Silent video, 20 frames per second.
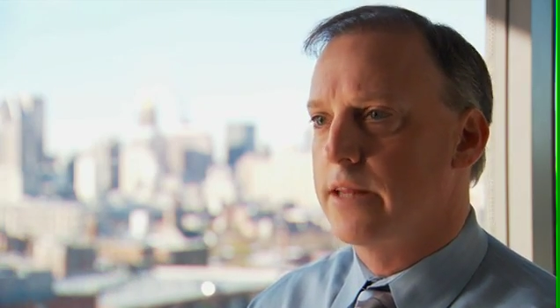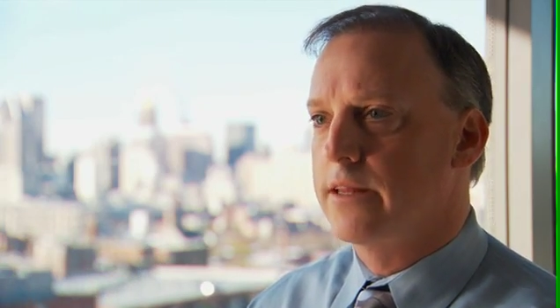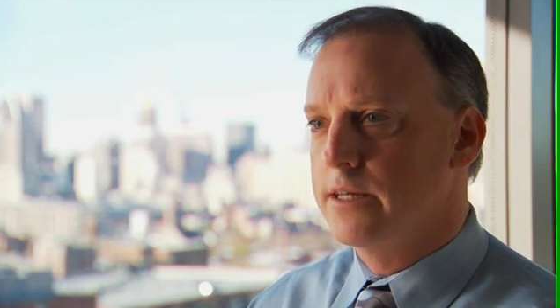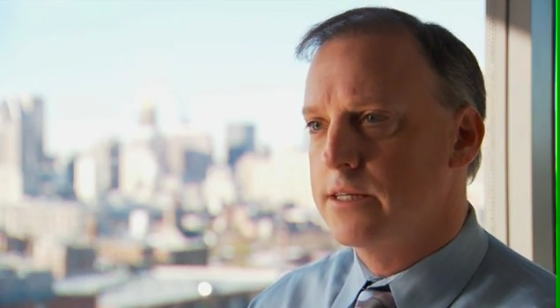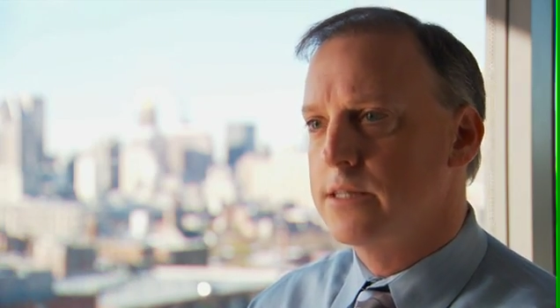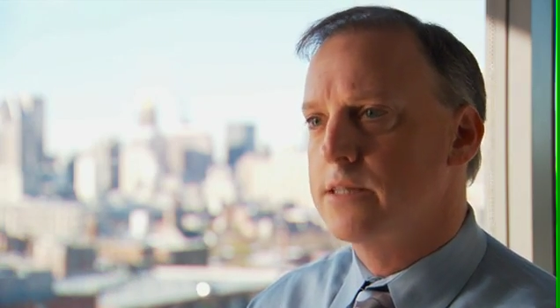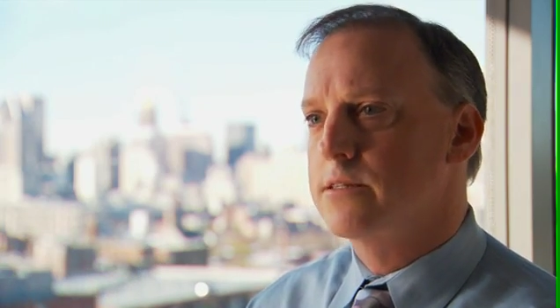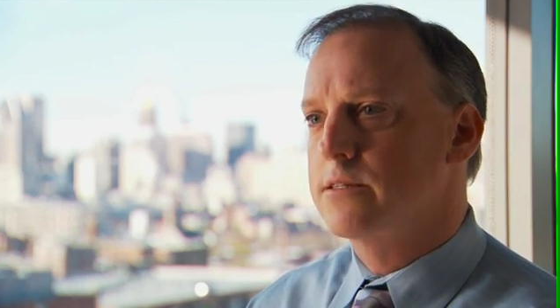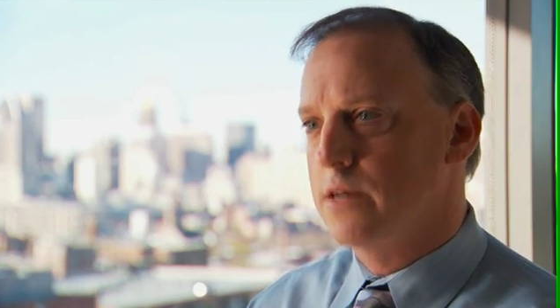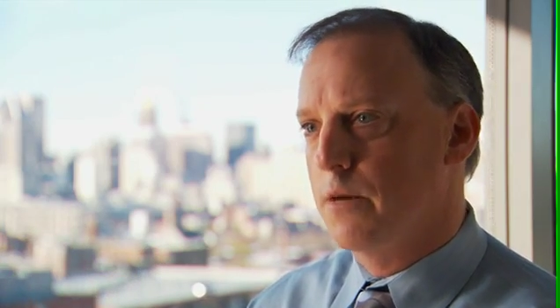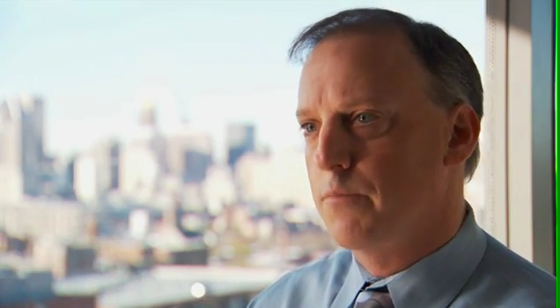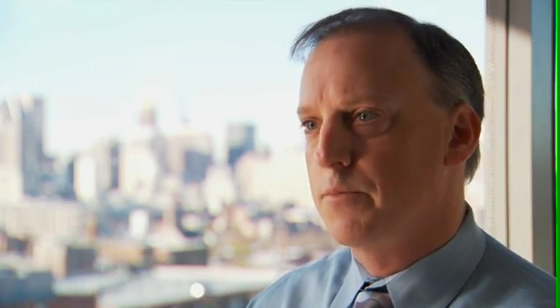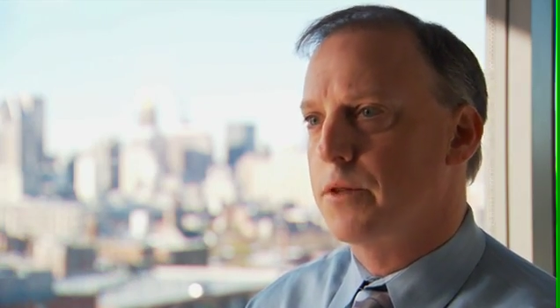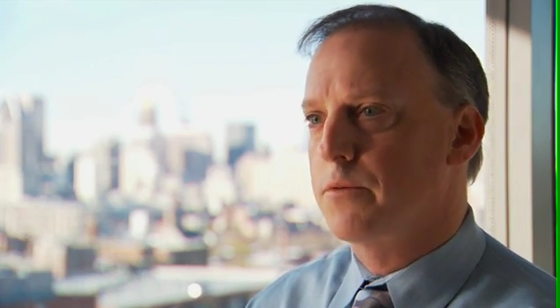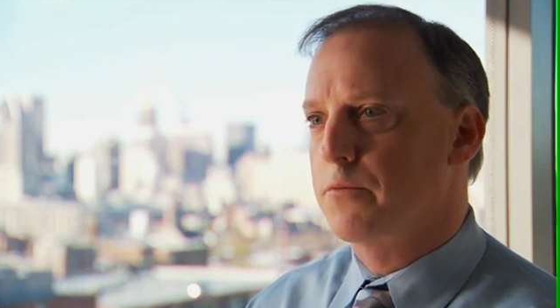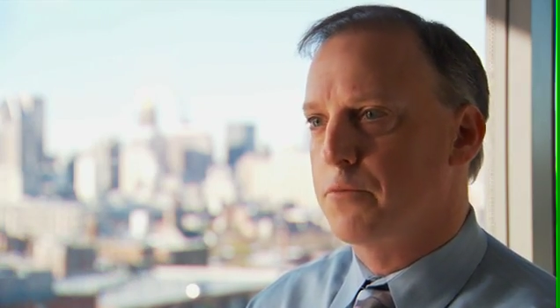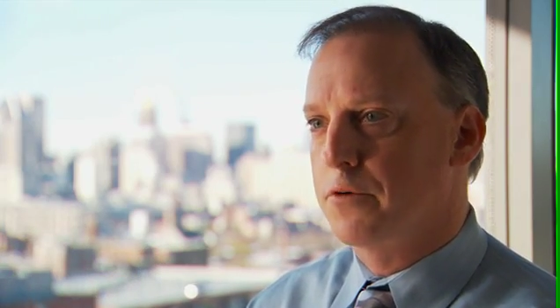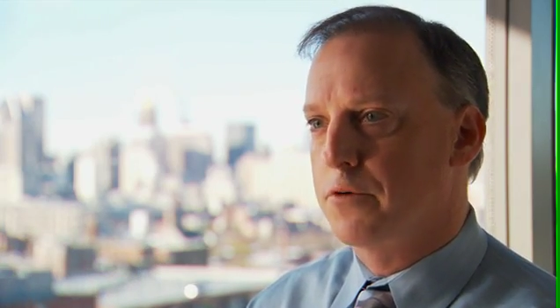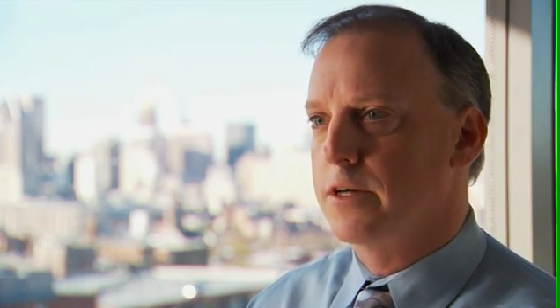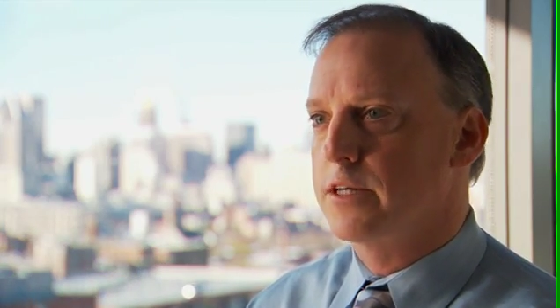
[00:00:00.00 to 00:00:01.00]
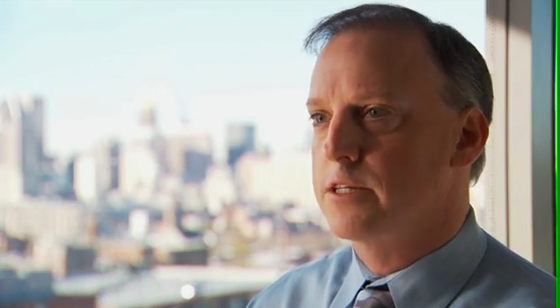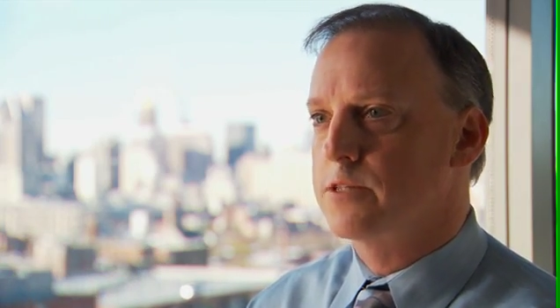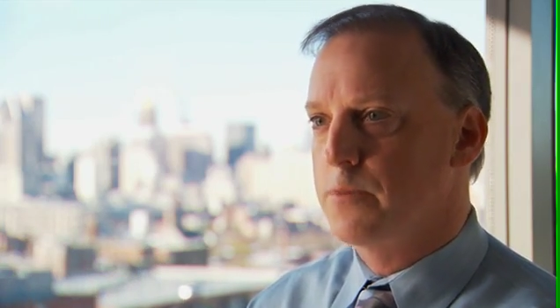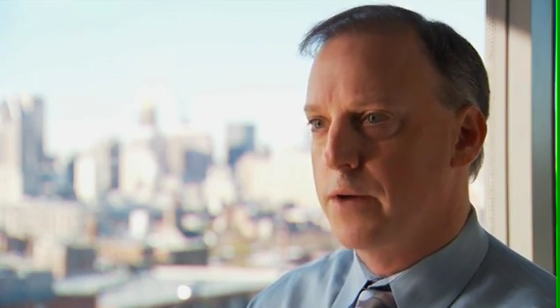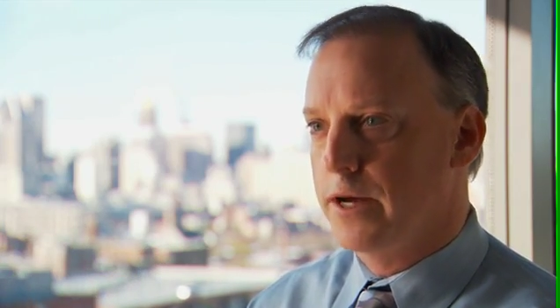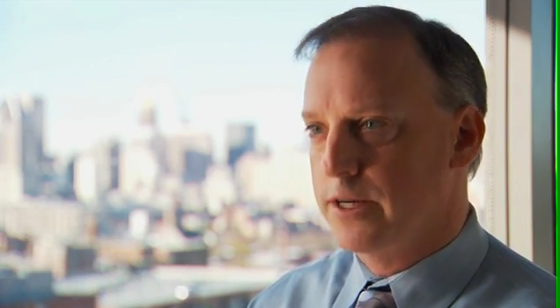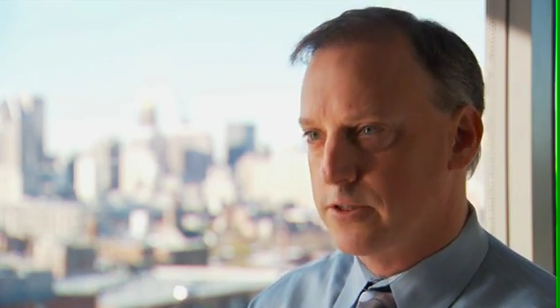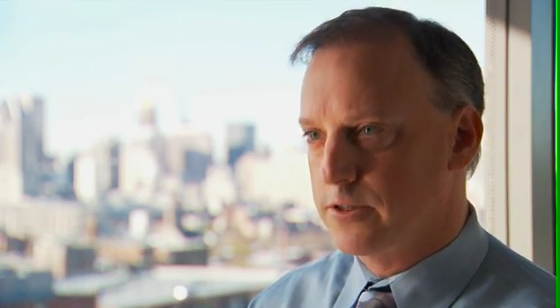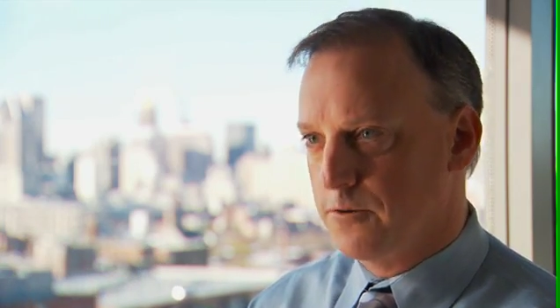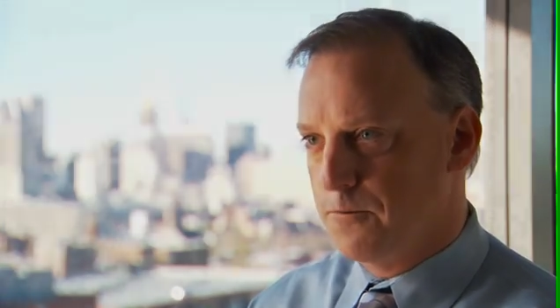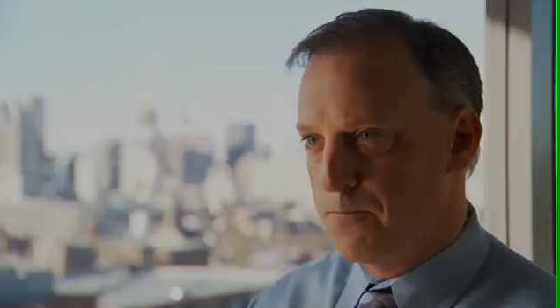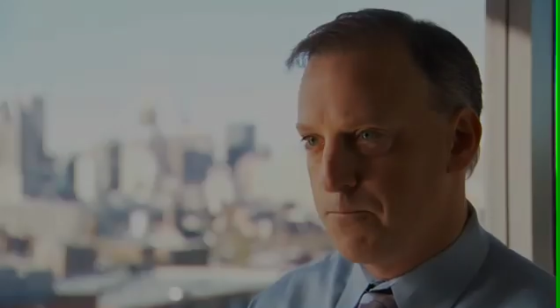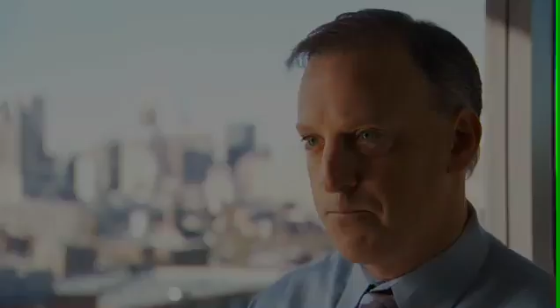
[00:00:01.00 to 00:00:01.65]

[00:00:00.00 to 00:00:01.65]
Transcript: this is something pretty special.